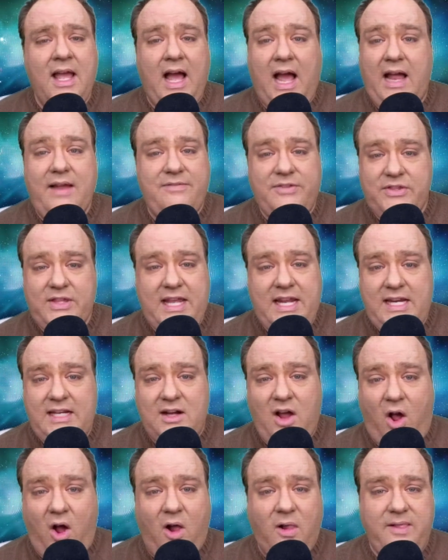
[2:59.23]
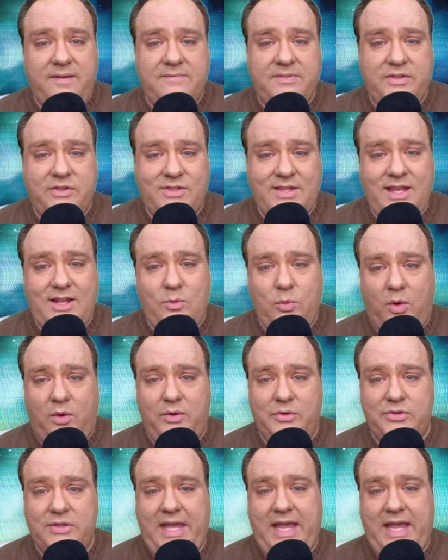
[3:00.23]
I've seen all of the sequels,